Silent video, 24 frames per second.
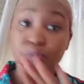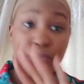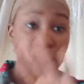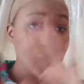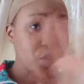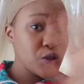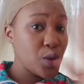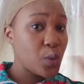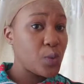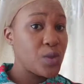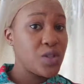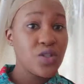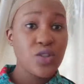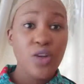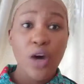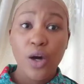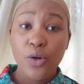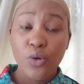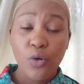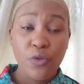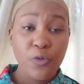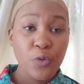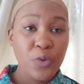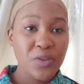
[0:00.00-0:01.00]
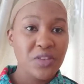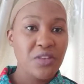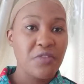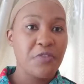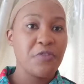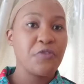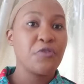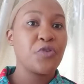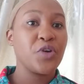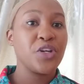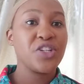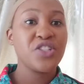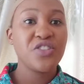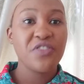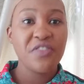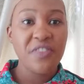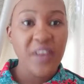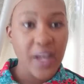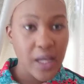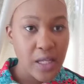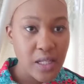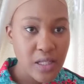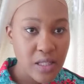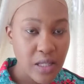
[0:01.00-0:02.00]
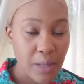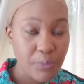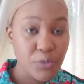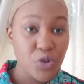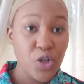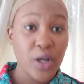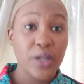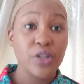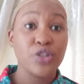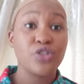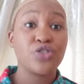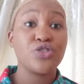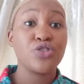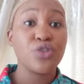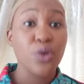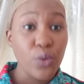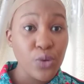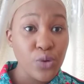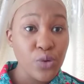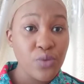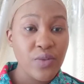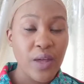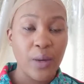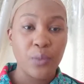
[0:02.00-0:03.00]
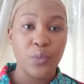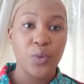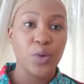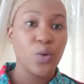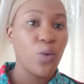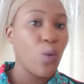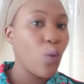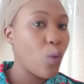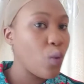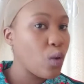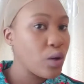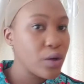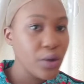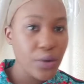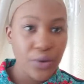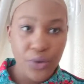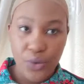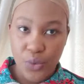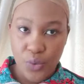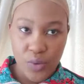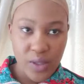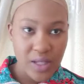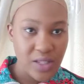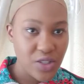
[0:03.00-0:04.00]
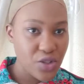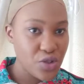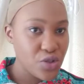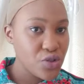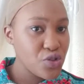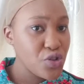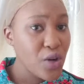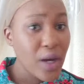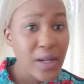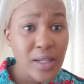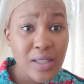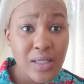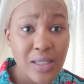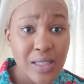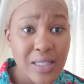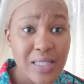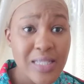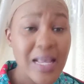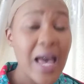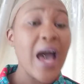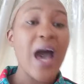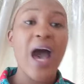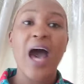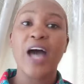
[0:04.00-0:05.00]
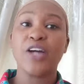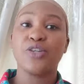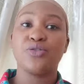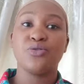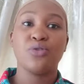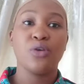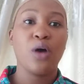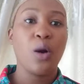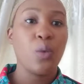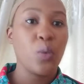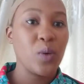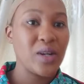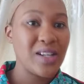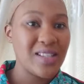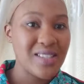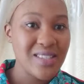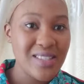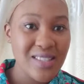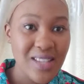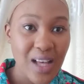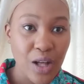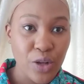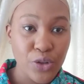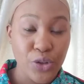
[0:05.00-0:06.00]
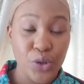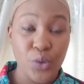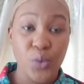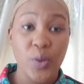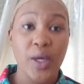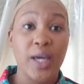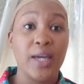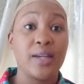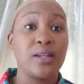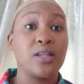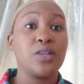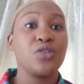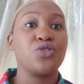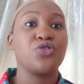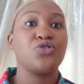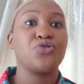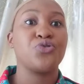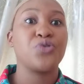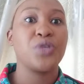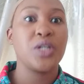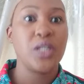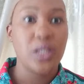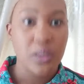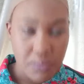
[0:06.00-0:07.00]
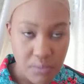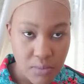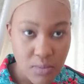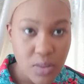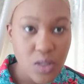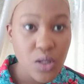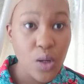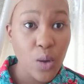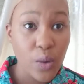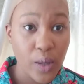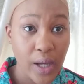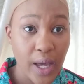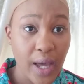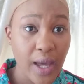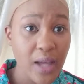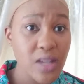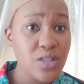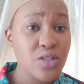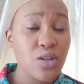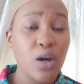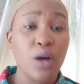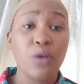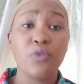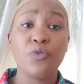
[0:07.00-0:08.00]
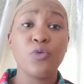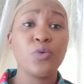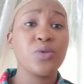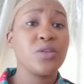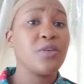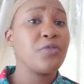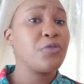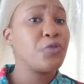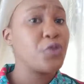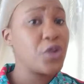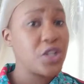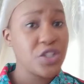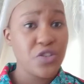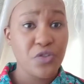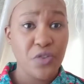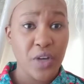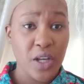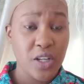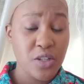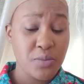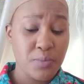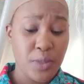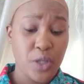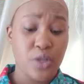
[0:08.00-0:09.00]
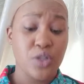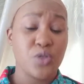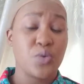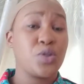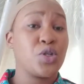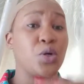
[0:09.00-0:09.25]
So we start off with the fresh face. I'm trying to show you that we all go through these struggles. I do not want to sell you any dreams, okay? Start off with the fresh face because we